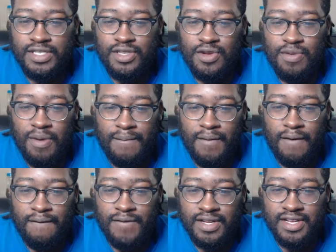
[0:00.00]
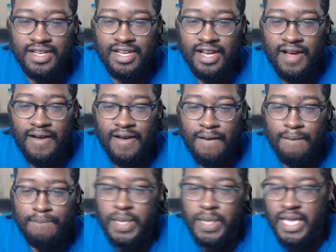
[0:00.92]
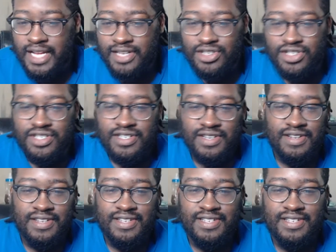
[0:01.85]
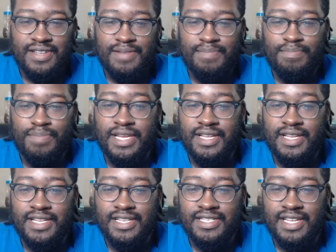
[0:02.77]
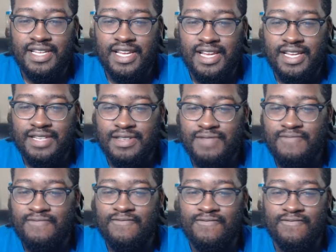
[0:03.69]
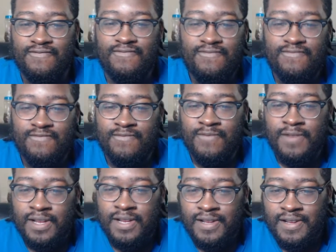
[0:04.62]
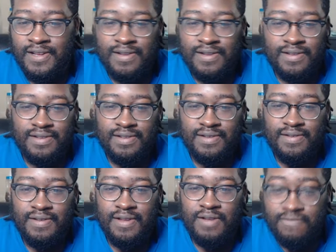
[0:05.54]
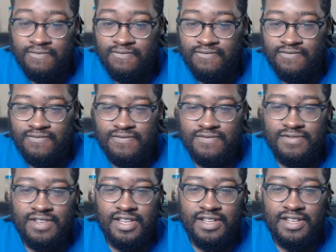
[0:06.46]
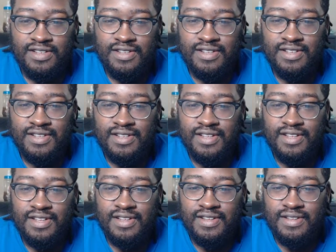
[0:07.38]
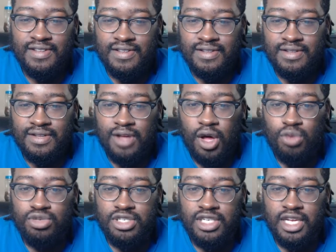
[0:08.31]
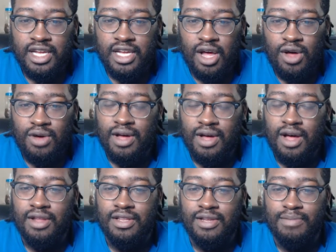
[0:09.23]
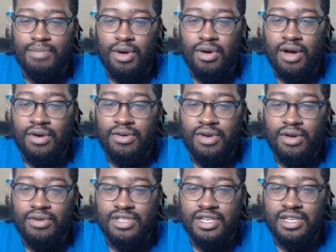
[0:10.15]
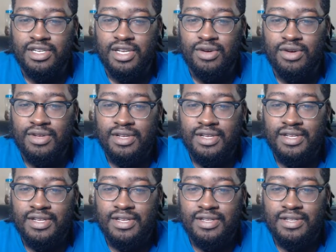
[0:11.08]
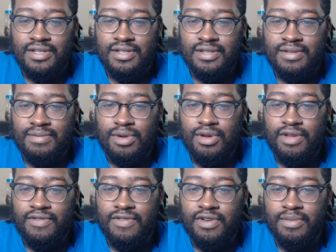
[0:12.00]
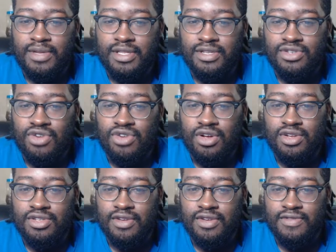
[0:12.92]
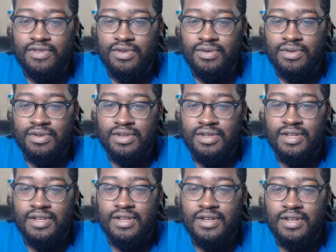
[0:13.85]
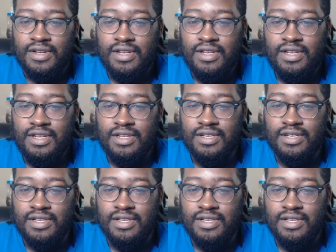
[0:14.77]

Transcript: you want more? Huh? Bitch. Beating his ass. Mm-hmm. Hmm, Oh shit. Oh, uh, look, bro, holding on to the dough. Bro, he finna beat the draws off you. Fight back, nigga!